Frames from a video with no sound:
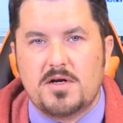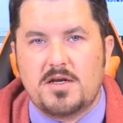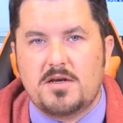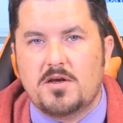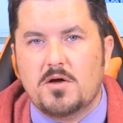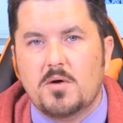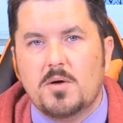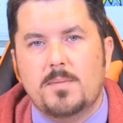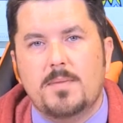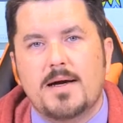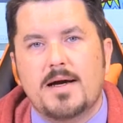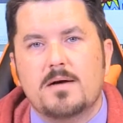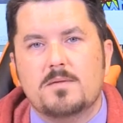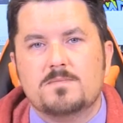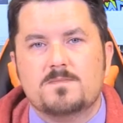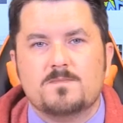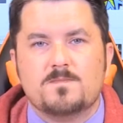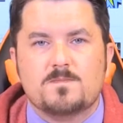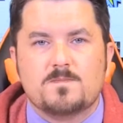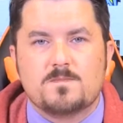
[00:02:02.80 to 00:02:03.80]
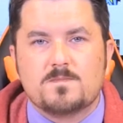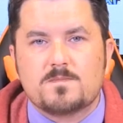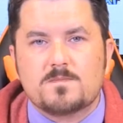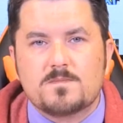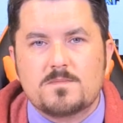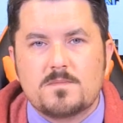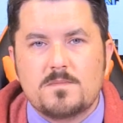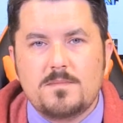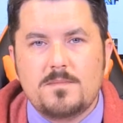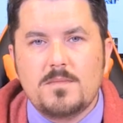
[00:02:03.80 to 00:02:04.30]
know about.
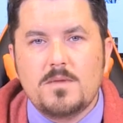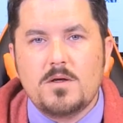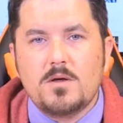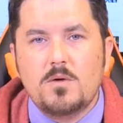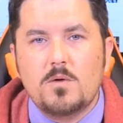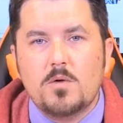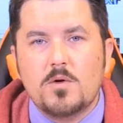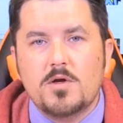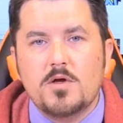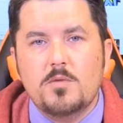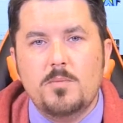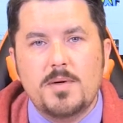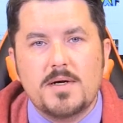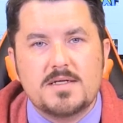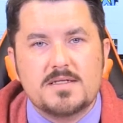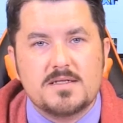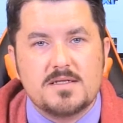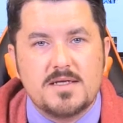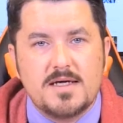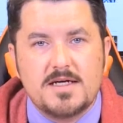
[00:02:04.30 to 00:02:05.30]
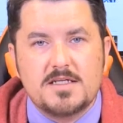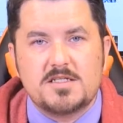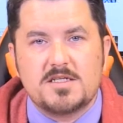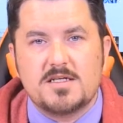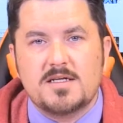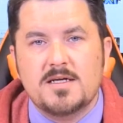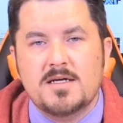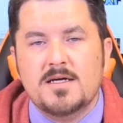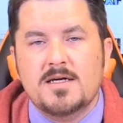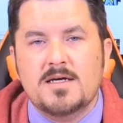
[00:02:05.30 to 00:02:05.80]
Or you picked a
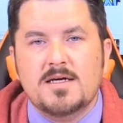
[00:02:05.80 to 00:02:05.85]
legend.